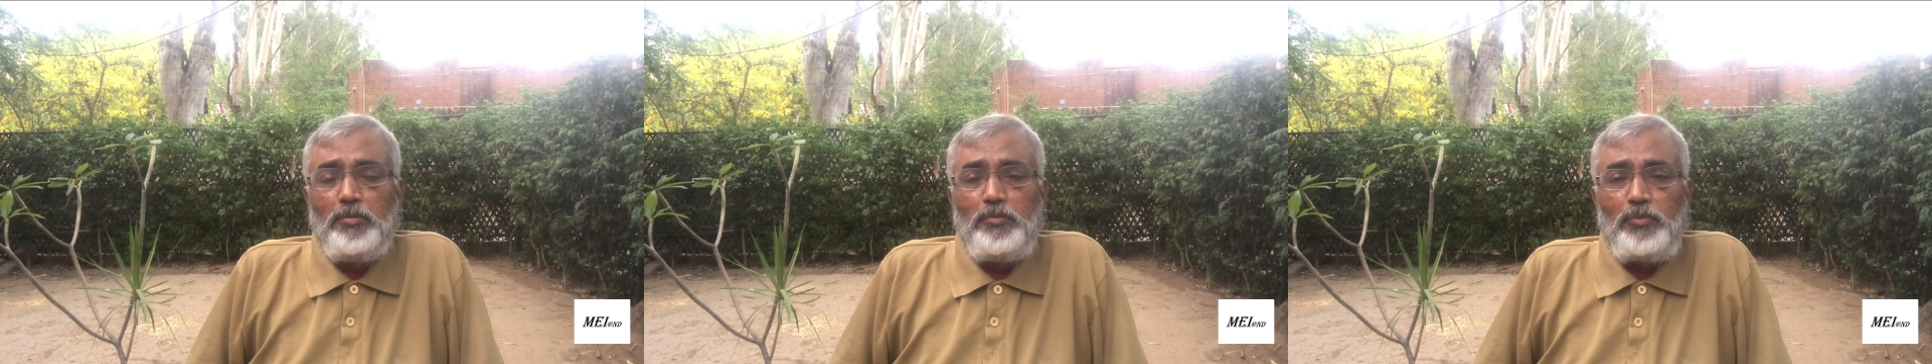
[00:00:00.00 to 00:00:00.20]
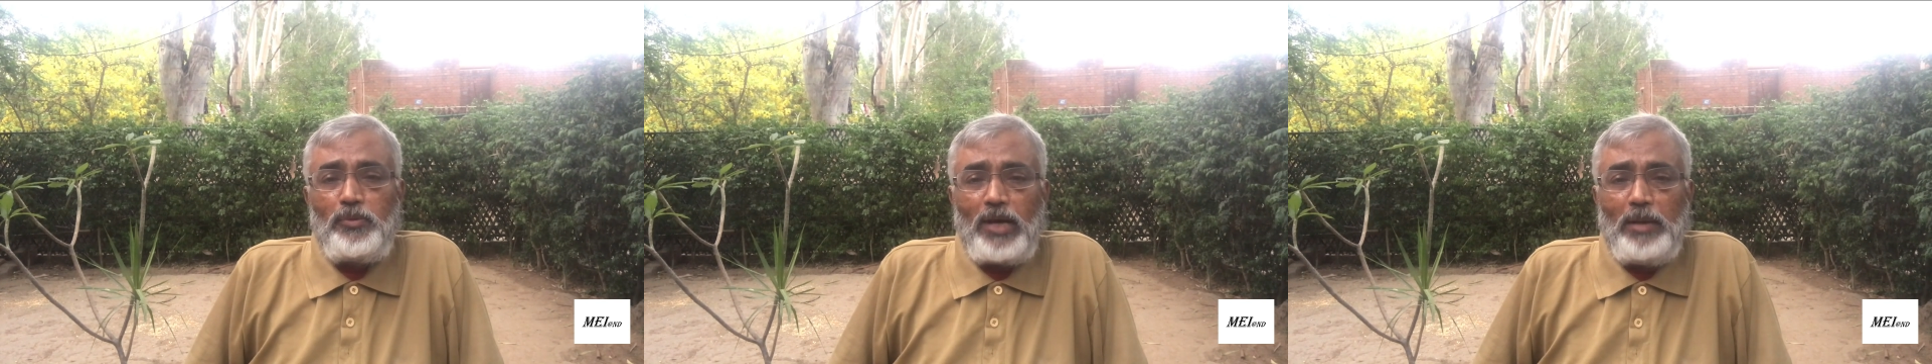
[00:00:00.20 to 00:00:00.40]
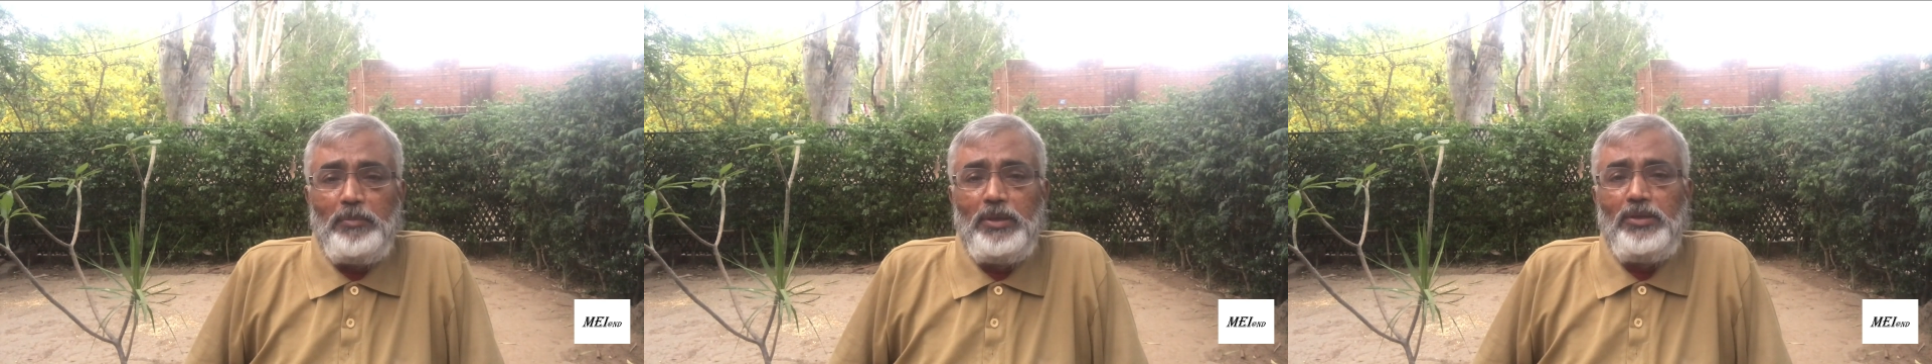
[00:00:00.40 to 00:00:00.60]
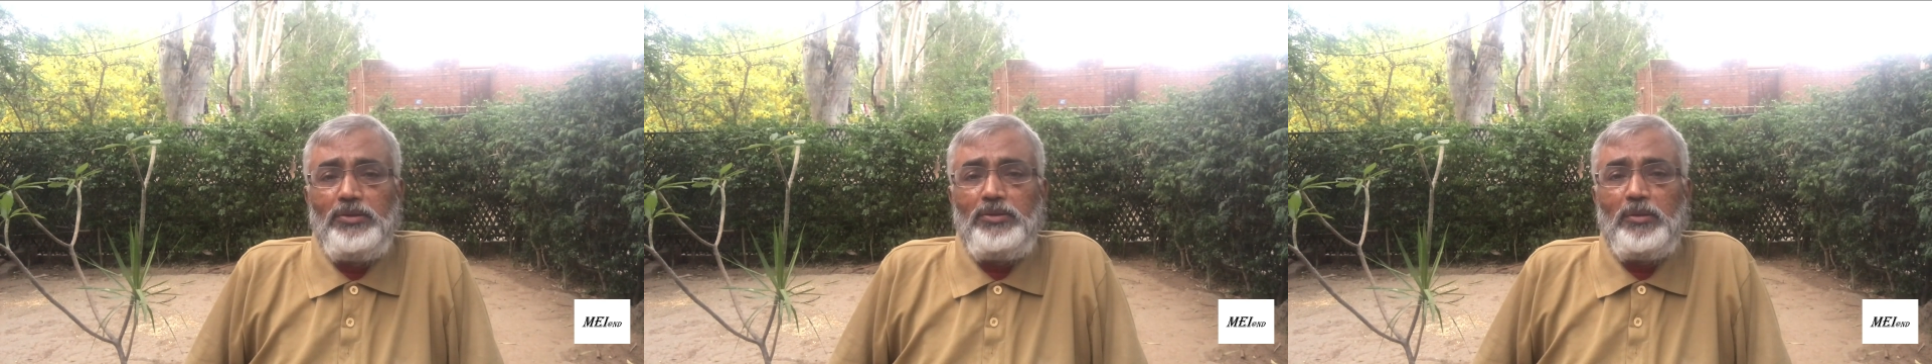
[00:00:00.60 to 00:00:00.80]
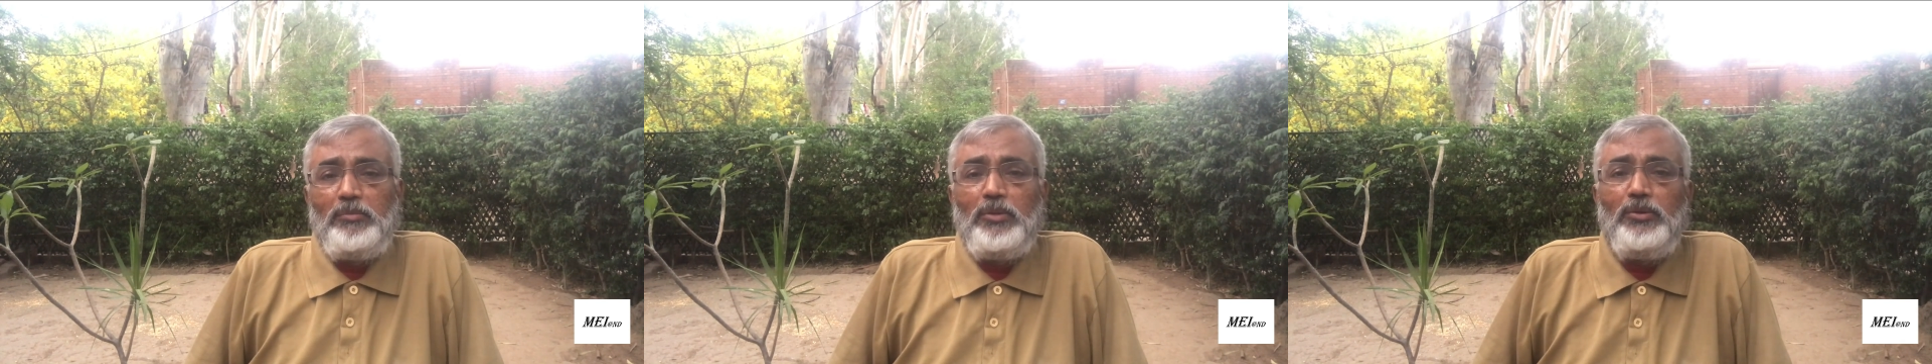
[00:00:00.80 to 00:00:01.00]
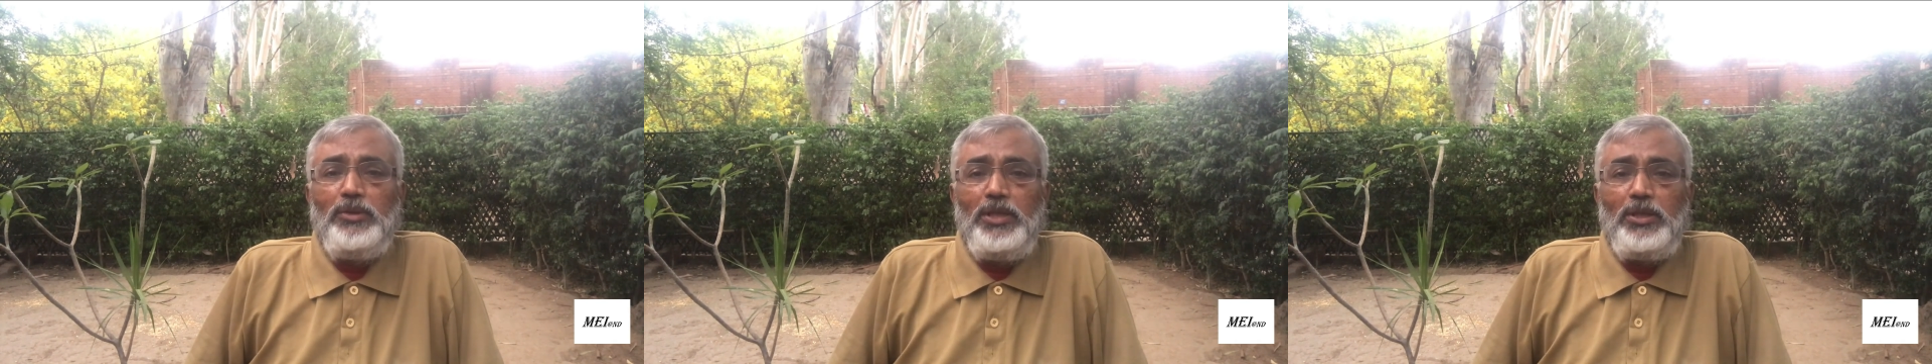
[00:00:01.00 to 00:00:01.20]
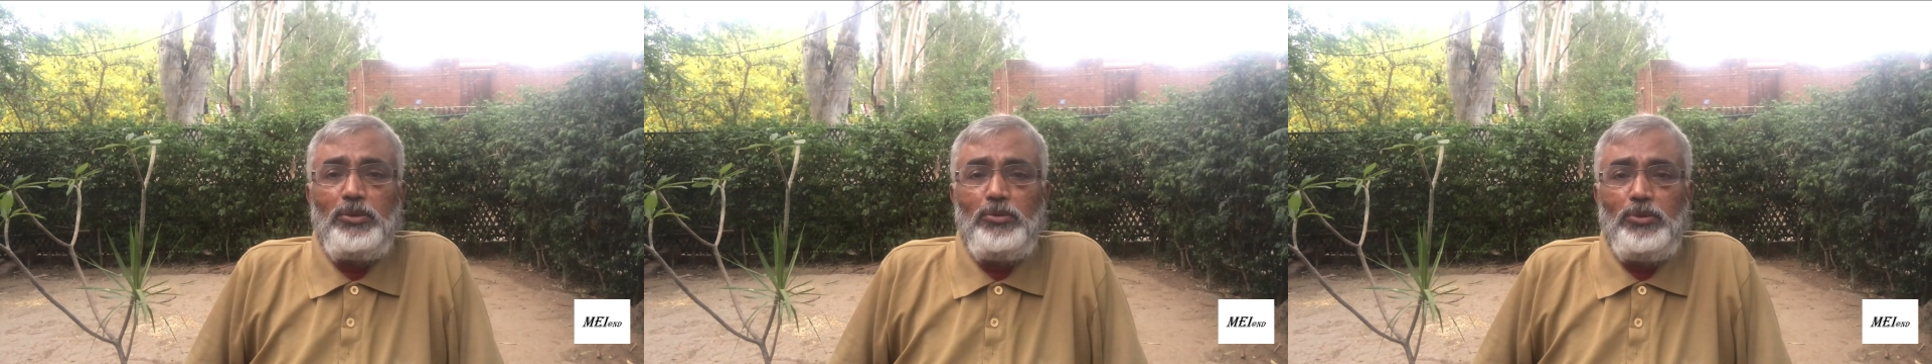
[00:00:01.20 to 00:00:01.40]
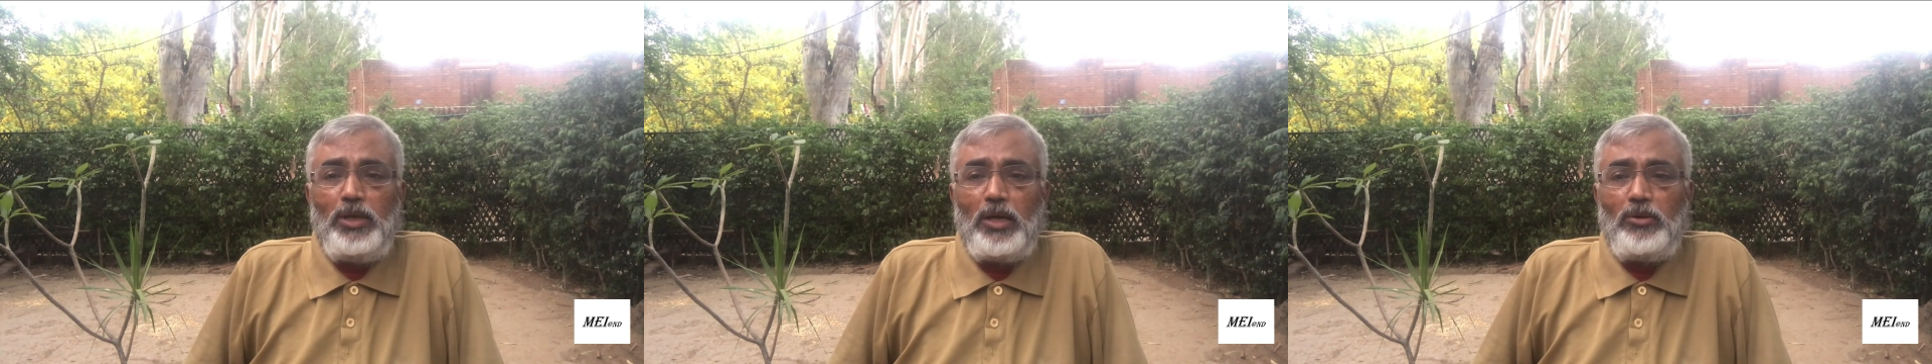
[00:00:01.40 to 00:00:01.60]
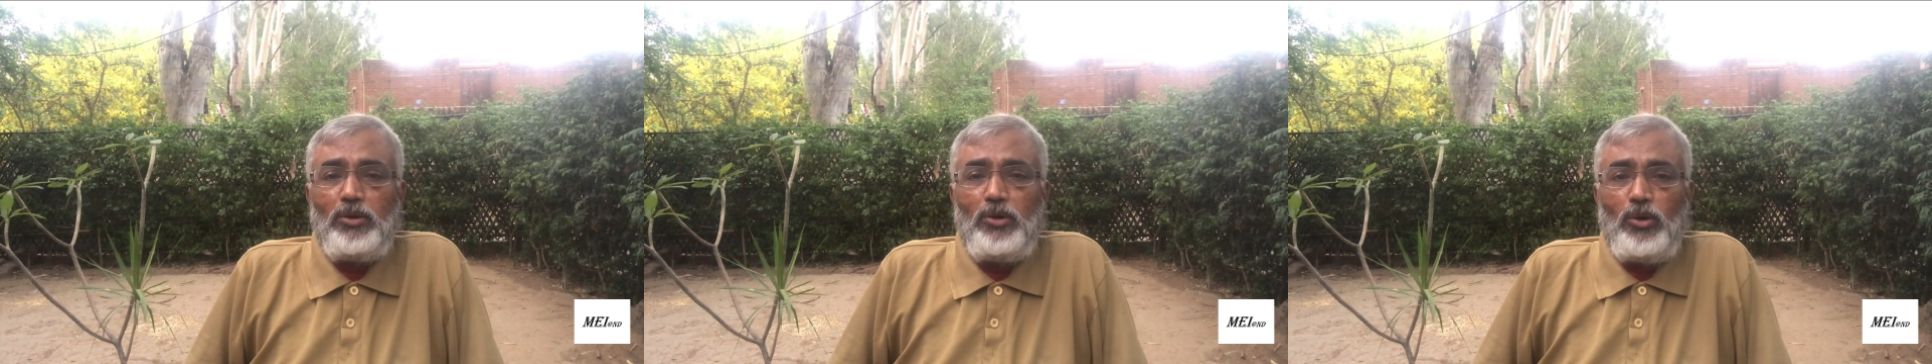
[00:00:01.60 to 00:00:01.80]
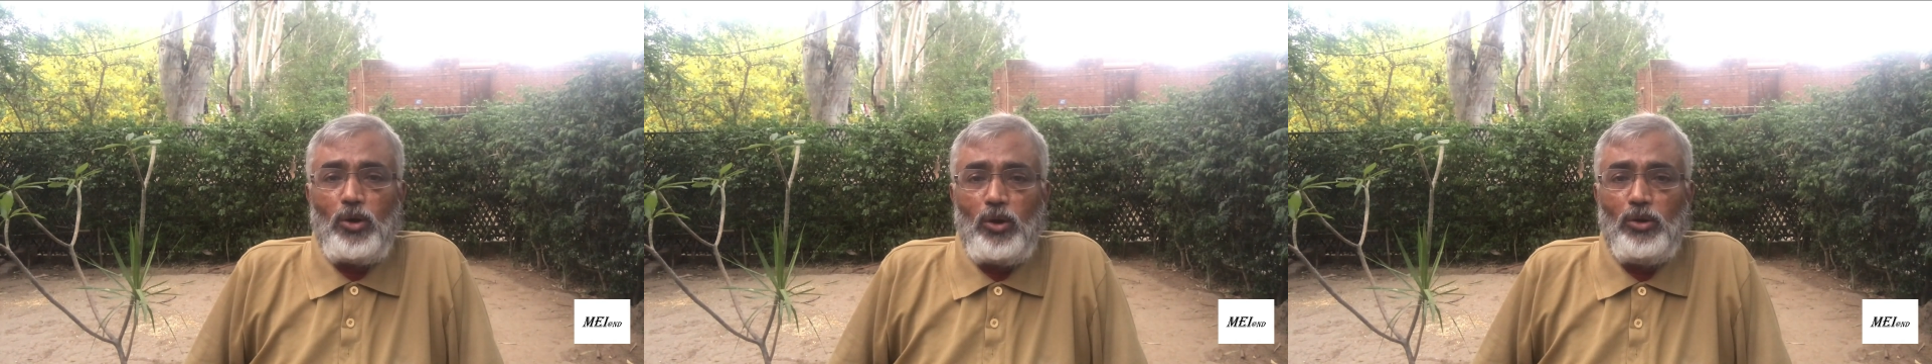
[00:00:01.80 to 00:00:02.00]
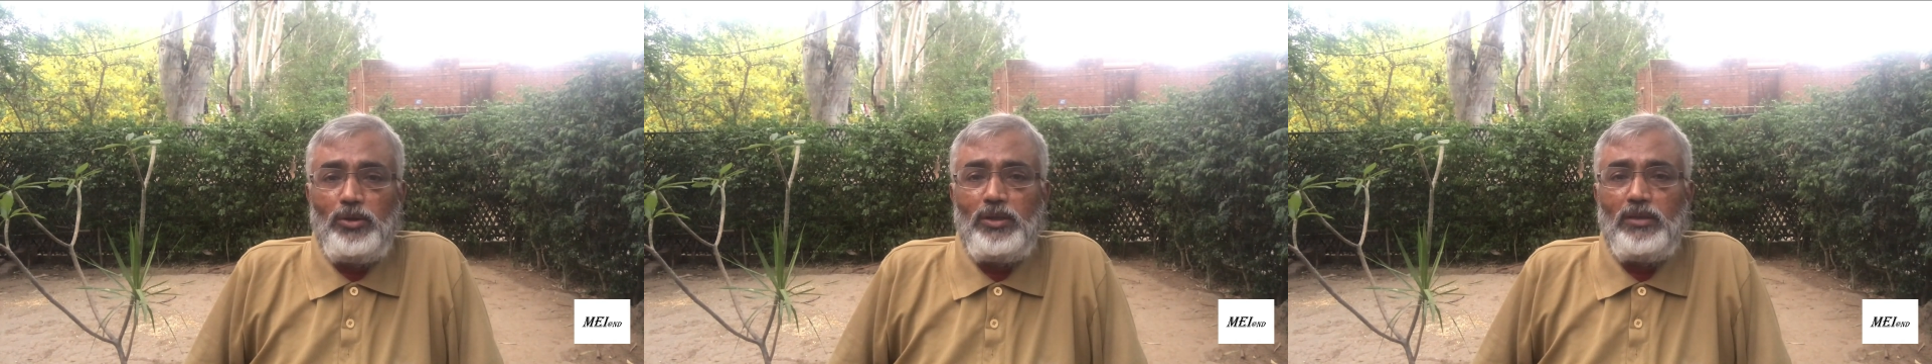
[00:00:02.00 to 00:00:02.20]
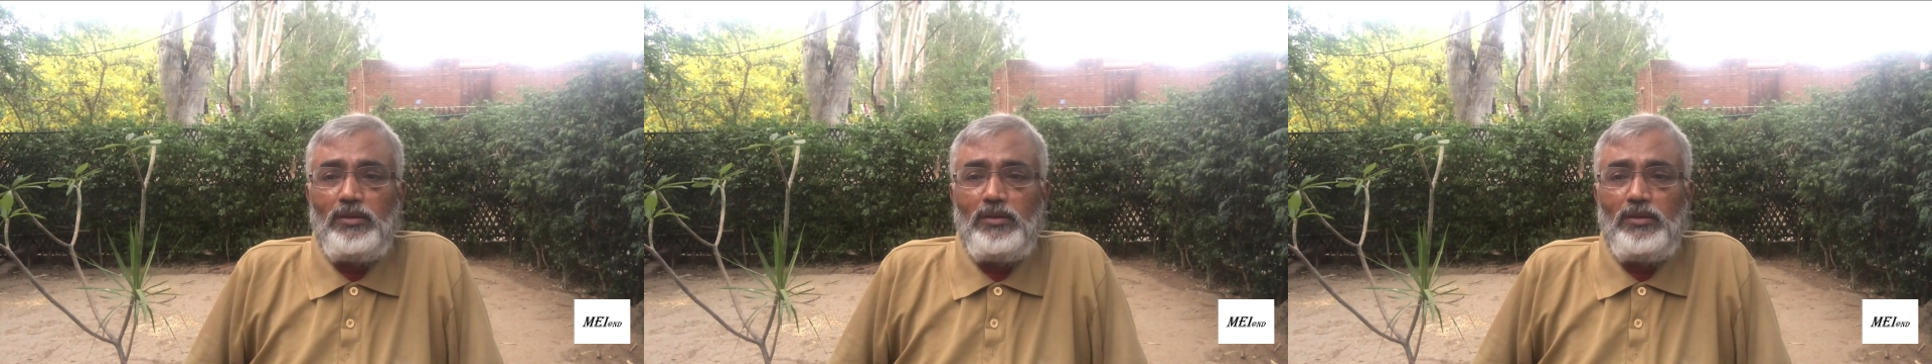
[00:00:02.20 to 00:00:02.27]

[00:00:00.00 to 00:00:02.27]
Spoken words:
Prime Minister Modi could have called